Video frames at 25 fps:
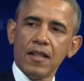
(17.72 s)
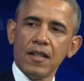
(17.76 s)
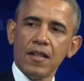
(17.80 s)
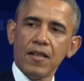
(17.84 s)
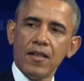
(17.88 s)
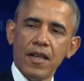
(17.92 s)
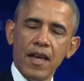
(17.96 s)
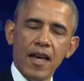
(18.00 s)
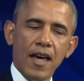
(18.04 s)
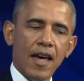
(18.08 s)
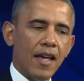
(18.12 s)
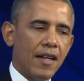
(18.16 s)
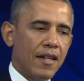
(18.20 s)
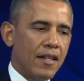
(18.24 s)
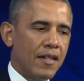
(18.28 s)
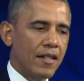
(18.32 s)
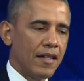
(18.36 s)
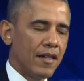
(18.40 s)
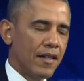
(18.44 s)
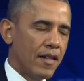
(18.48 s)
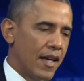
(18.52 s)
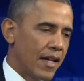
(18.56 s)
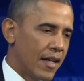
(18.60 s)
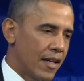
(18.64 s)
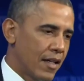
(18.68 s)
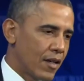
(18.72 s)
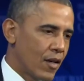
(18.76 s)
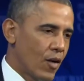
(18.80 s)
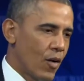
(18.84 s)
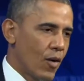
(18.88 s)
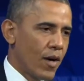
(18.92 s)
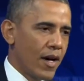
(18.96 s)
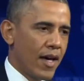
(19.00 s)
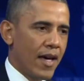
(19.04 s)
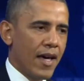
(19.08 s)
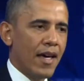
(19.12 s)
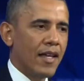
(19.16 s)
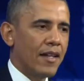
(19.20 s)
that they can go
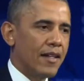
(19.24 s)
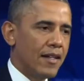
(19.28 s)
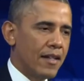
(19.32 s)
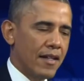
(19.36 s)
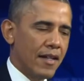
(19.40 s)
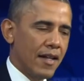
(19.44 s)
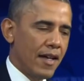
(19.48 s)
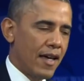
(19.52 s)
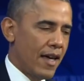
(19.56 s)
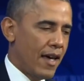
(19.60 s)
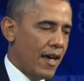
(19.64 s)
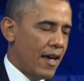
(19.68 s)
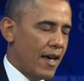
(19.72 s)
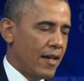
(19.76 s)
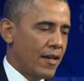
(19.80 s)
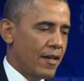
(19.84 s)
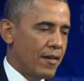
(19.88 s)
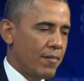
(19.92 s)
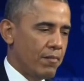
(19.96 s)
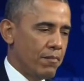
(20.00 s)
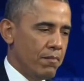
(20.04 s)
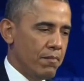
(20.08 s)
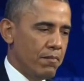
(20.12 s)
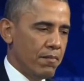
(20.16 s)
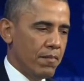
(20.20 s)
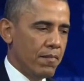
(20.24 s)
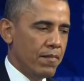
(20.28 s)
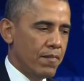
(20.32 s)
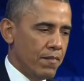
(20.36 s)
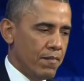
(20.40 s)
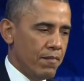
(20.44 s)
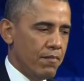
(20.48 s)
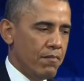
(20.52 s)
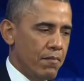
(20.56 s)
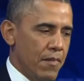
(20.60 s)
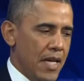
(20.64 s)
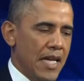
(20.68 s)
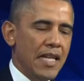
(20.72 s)
ahead and
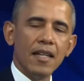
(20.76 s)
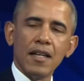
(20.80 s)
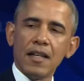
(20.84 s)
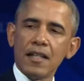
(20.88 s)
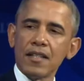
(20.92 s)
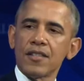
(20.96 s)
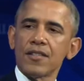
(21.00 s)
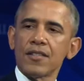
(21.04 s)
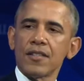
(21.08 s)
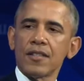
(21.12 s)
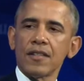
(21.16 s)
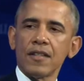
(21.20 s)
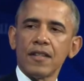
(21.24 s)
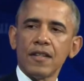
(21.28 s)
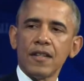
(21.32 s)
meet us.